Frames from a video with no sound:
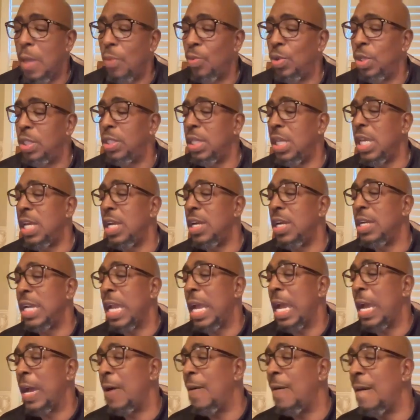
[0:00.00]
And we see here
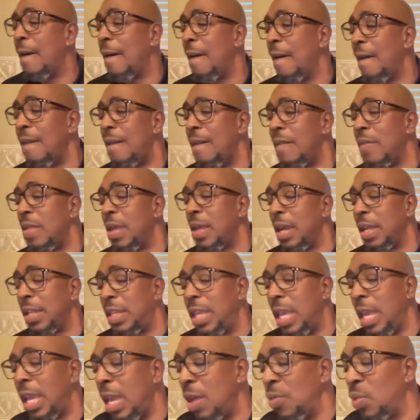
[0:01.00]
now,
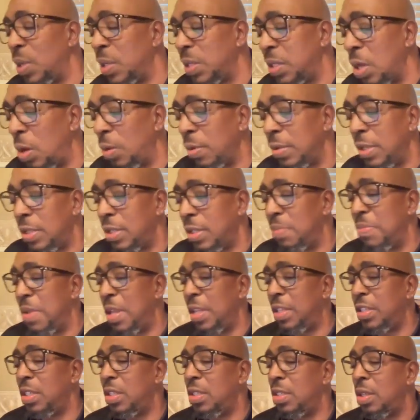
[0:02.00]
again, when Dothan is
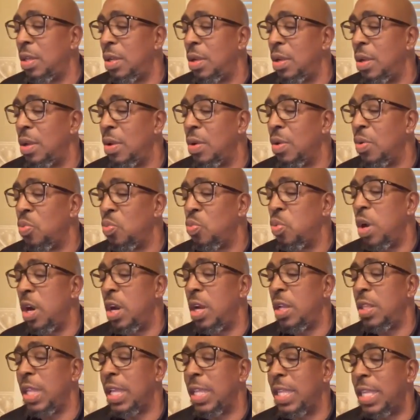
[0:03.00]
mentioned,
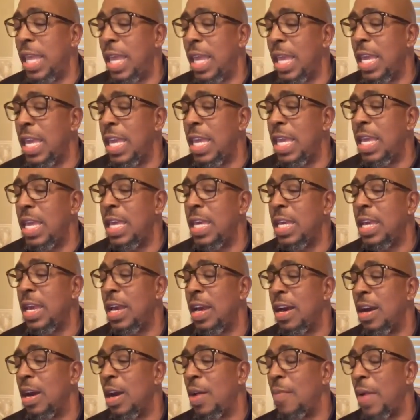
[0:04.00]
where the
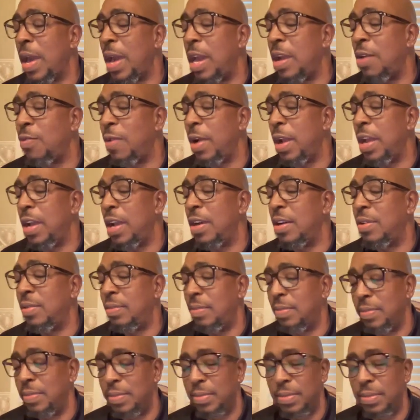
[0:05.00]
king of
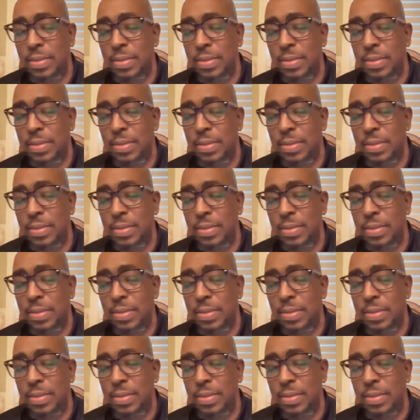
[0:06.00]
Aram